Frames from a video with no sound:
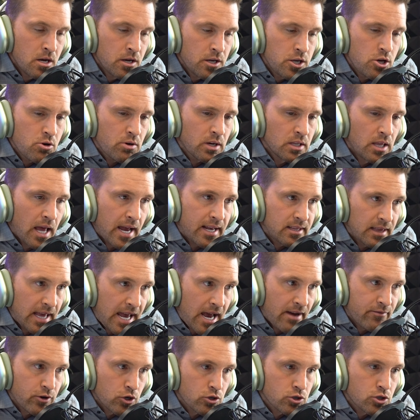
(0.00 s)
you can likely
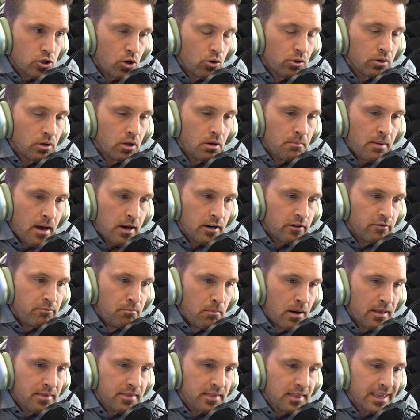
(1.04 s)
have your total amount of
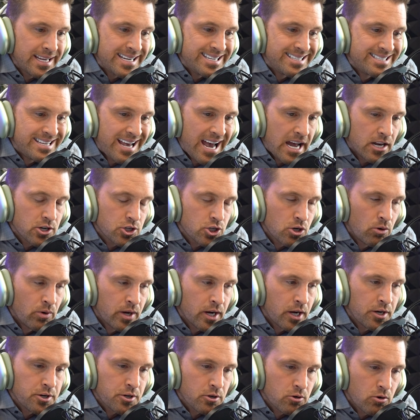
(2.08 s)
monthly debt
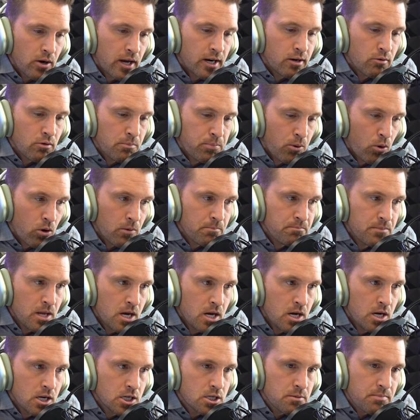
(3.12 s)
showing on your credit report
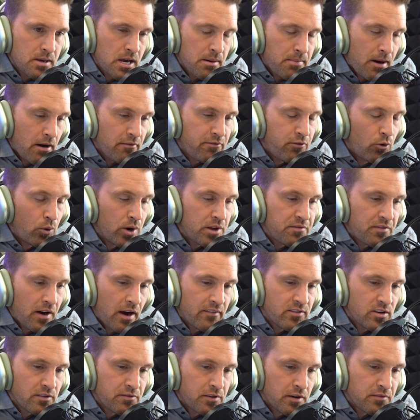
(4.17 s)
to be about
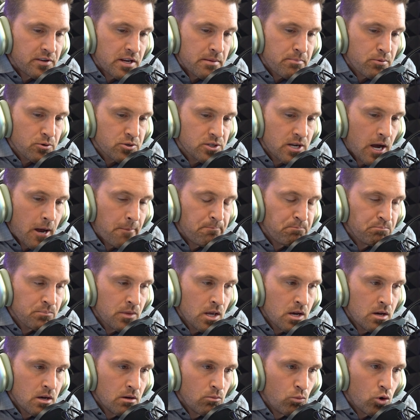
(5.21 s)
forty-five to fifty percent.
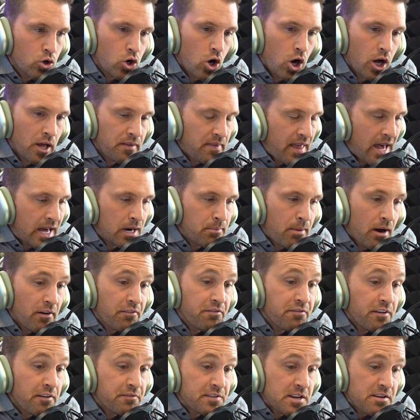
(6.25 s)
We'll call it that, about
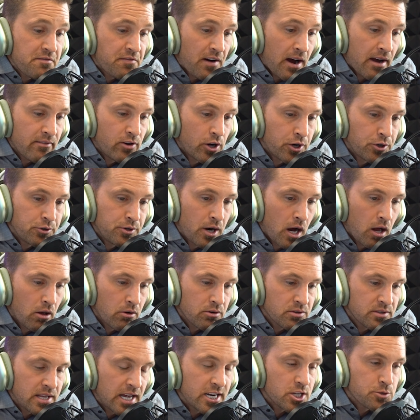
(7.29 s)
five thousand five hundred
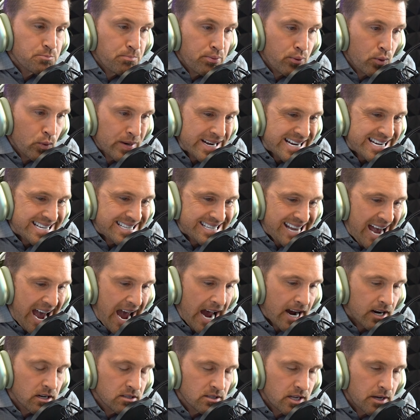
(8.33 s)
dollars. That is
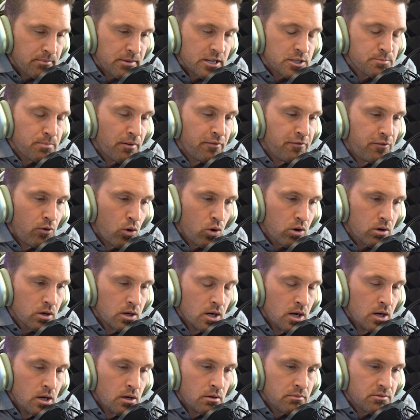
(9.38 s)
pre-tax. That means before
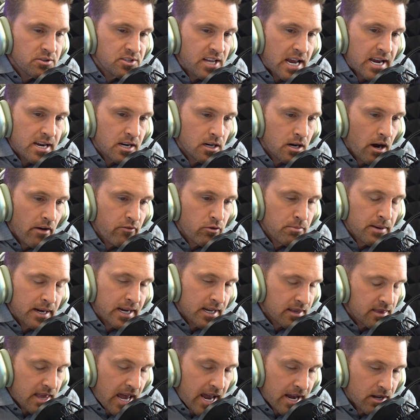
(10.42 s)
state and government
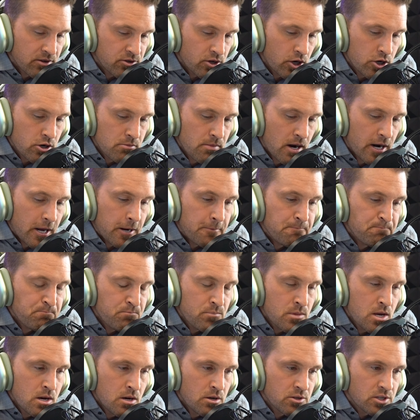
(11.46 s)
get the hands on your money.
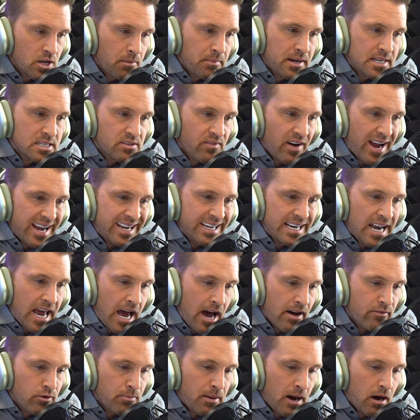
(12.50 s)
So that means if I can
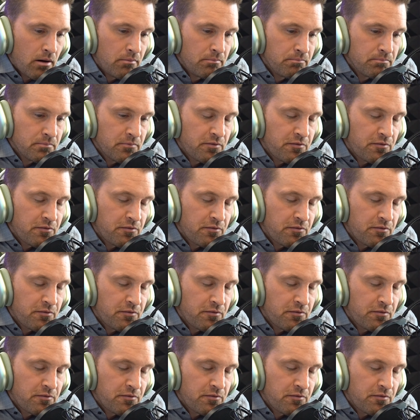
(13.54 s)
have about